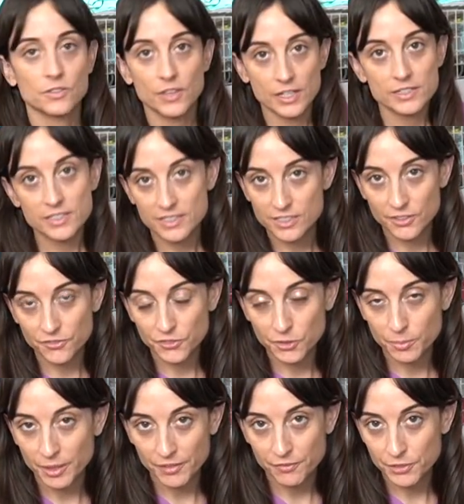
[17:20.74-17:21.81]
that does it for
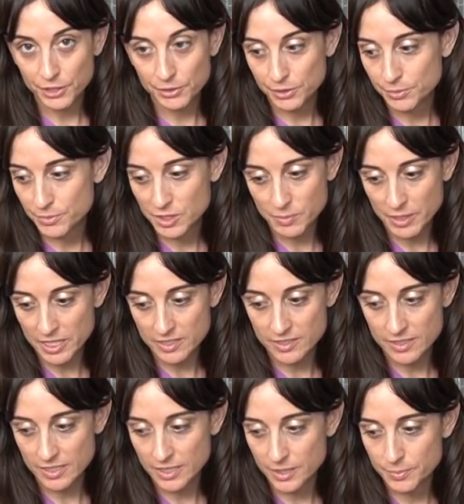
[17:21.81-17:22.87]
my free roam space
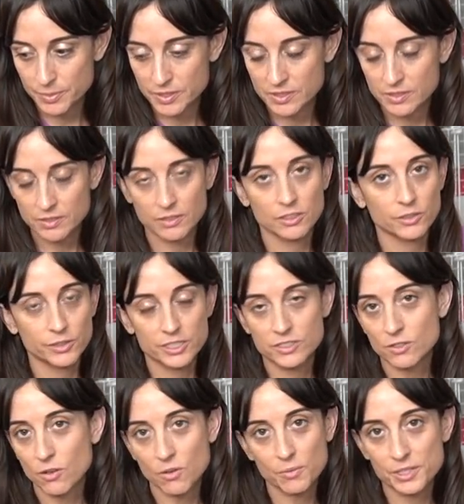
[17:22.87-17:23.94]
tips. You know, it's
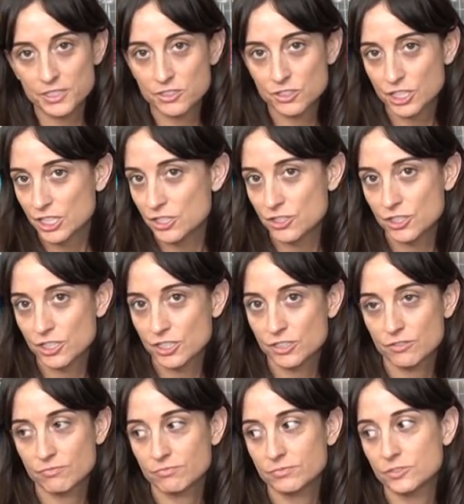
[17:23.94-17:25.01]
always
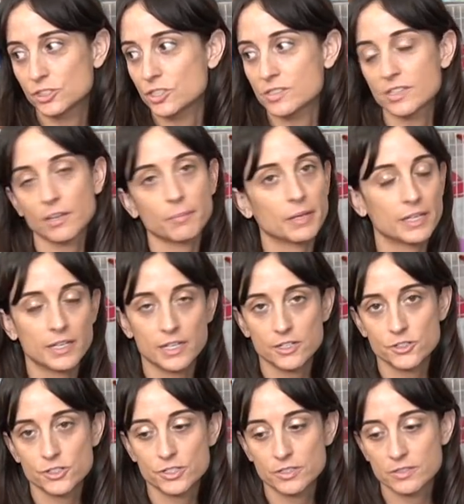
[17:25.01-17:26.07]
changing, just like my
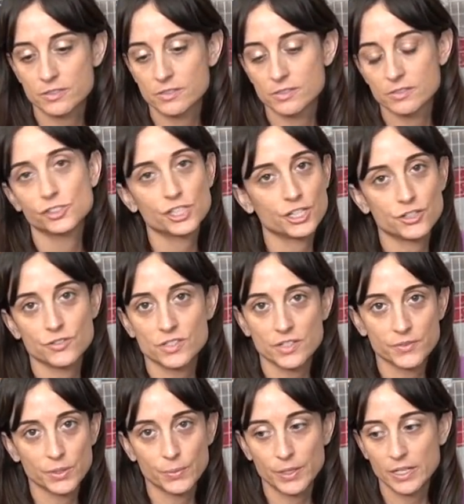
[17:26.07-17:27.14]
cages, changes
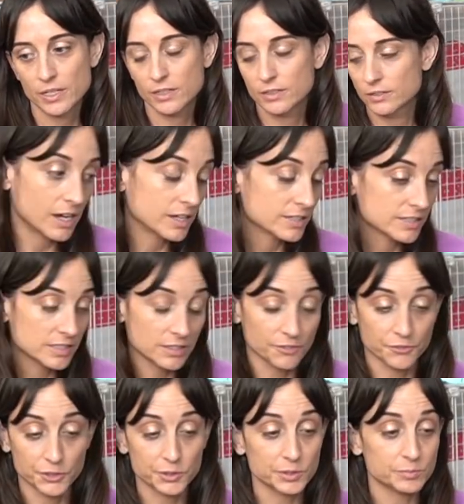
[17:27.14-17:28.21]
every week. Honestly, the
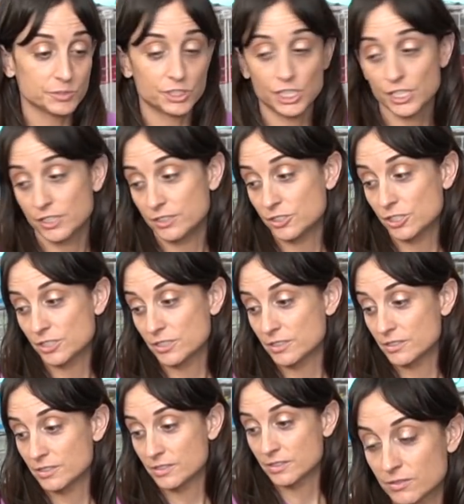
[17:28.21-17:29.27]
free room
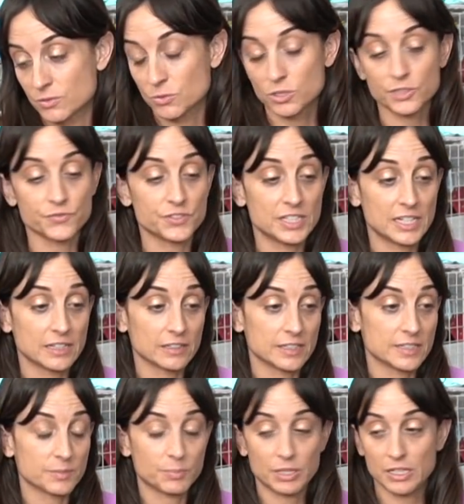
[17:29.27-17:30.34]
changes sort of daily
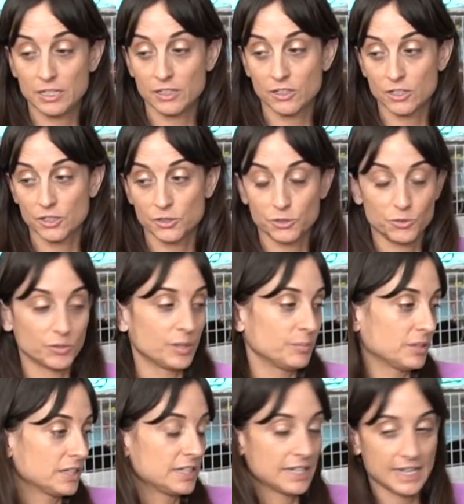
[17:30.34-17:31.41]
depending on who I'm
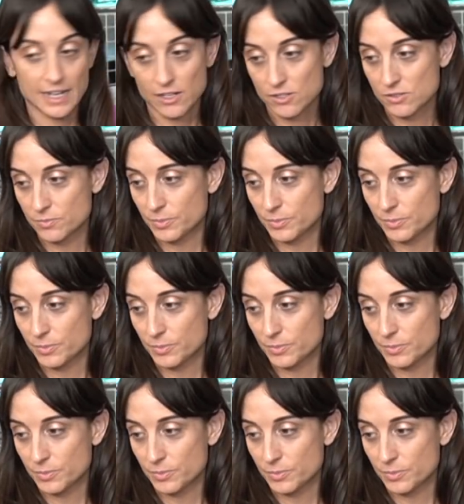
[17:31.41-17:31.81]
letting out,